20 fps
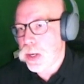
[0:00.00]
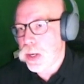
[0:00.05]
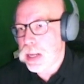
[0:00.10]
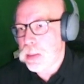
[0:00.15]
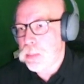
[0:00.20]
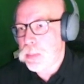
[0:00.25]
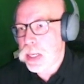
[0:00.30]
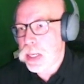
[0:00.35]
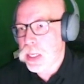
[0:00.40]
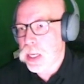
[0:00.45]
It
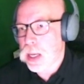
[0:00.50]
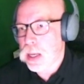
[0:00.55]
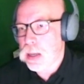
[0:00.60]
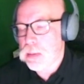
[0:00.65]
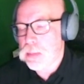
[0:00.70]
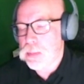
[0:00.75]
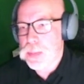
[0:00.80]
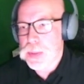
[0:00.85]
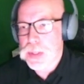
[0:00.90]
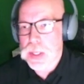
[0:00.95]

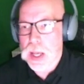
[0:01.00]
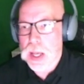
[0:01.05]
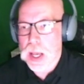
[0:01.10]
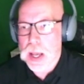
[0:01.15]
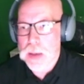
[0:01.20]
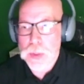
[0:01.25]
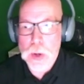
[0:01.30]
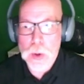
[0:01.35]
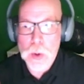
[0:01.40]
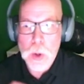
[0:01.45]
becomes
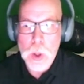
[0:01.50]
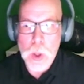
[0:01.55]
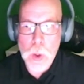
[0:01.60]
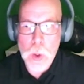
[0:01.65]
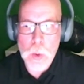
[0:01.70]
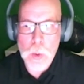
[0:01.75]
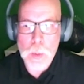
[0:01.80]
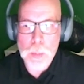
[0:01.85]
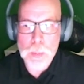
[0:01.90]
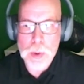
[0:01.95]
their
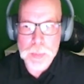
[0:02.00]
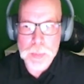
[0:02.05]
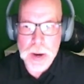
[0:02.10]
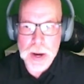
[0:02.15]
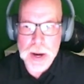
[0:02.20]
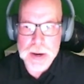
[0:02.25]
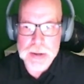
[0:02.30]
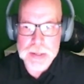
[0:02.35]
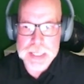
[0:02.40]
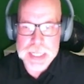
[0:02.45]
own
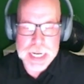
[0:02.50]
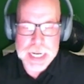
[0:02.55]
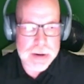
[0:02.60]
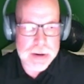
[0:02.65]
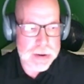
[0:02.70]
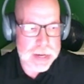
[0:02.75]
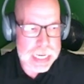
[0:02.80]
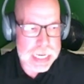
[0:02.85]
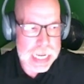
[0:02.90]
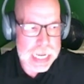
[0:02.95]

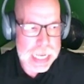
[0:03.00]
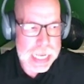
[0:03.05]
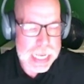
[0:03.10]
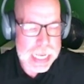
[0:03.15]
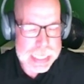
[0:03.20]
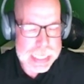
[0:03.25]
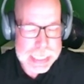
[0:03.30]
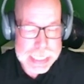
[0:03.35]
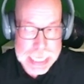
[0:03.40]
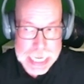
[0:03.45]
proprietary
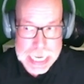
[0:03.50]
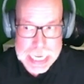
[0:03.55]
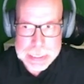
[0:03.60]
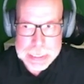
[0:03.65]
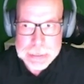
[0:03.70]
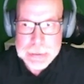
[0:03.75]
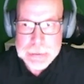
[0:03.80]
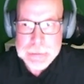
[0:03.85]
data.